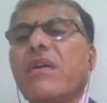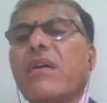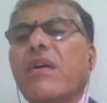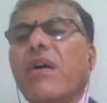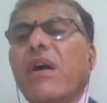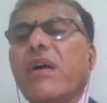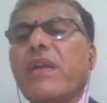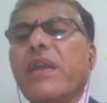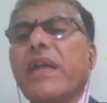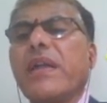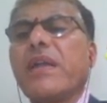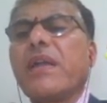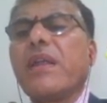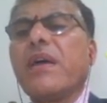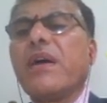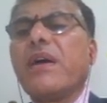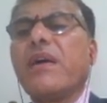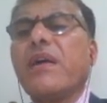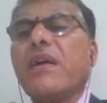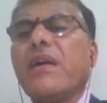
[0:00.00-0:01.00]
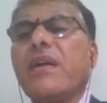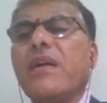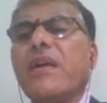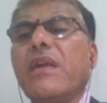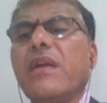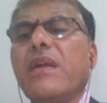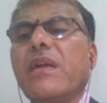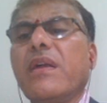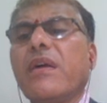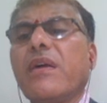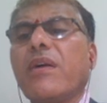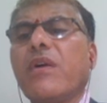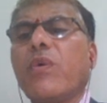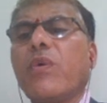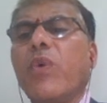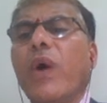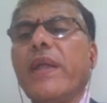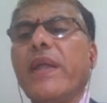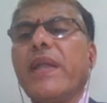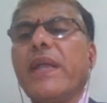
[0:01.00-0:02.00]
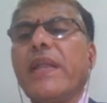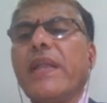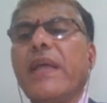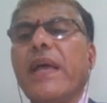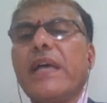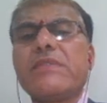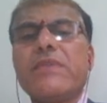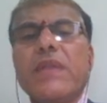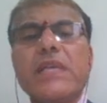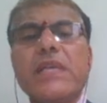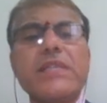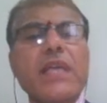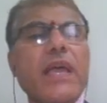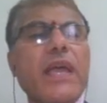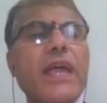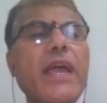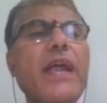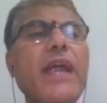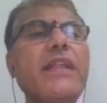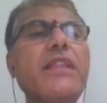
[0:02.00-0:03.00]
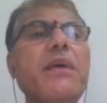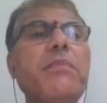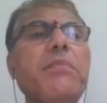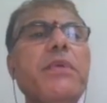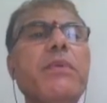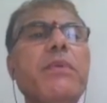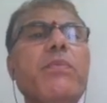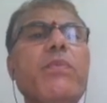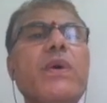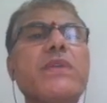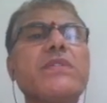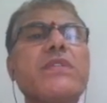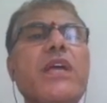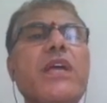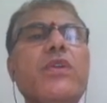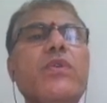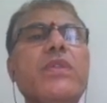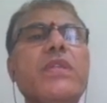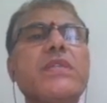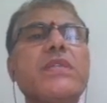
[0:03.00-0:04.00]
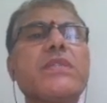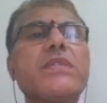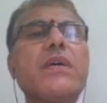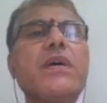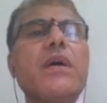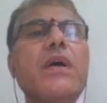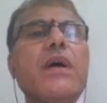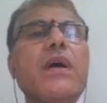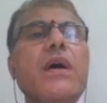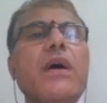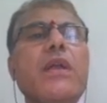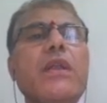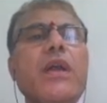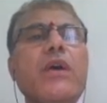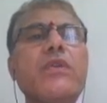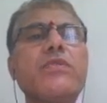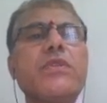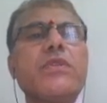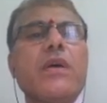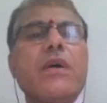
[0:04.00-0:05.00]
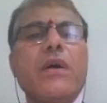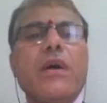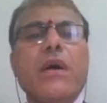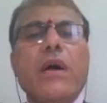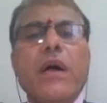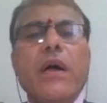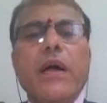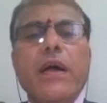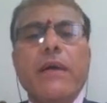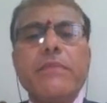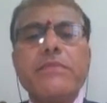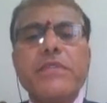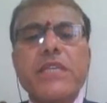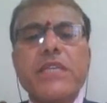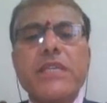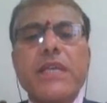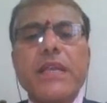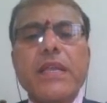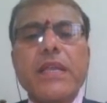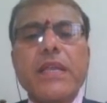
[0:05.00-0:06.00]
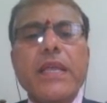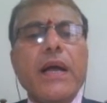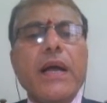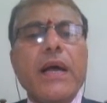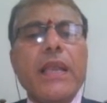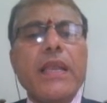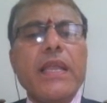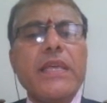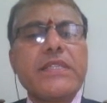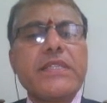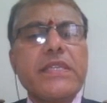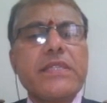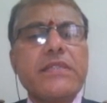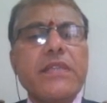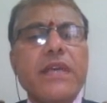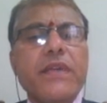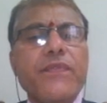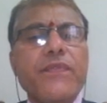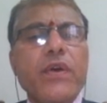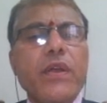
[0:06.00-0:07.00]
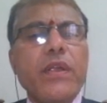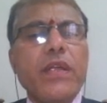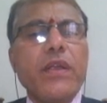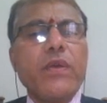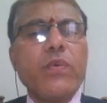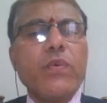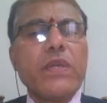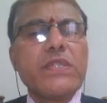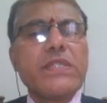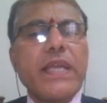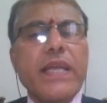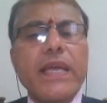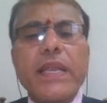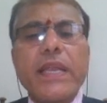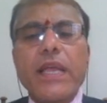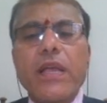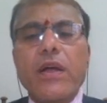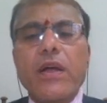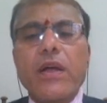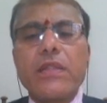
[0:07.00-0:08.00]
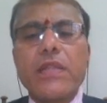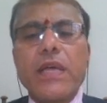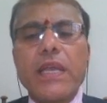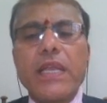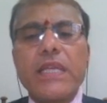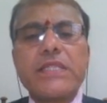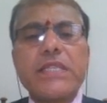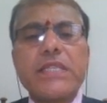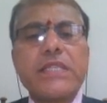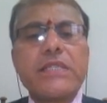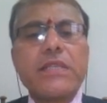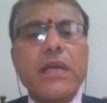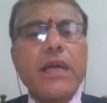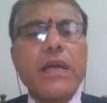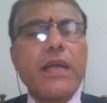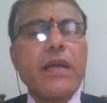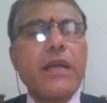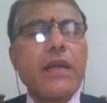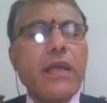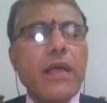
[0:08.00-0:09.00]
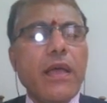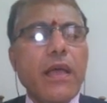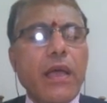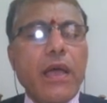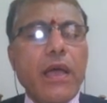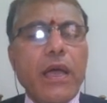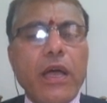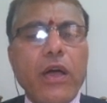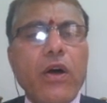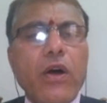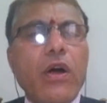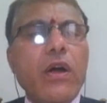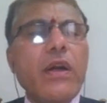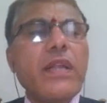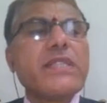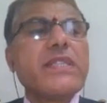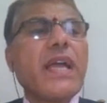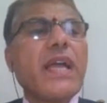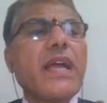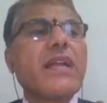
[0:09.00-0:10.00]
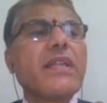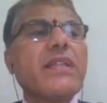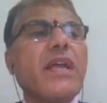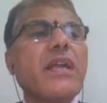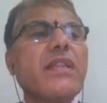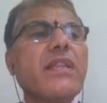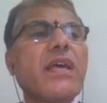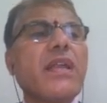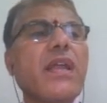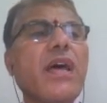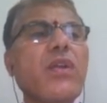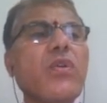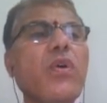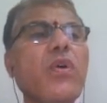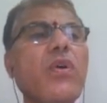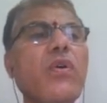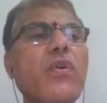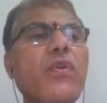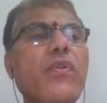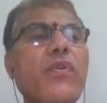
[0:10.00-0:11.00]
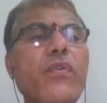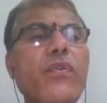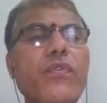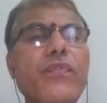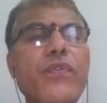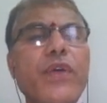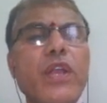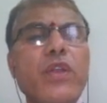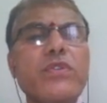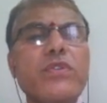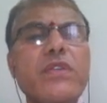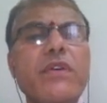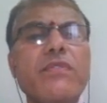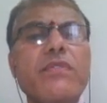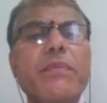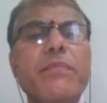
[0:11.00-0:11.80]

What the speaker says: concrete quantity as well as end the beam. Once I do this, now I'm just clicking analysis. Therefore, in 1 second I got the analysis, and I already checked that there are no failures of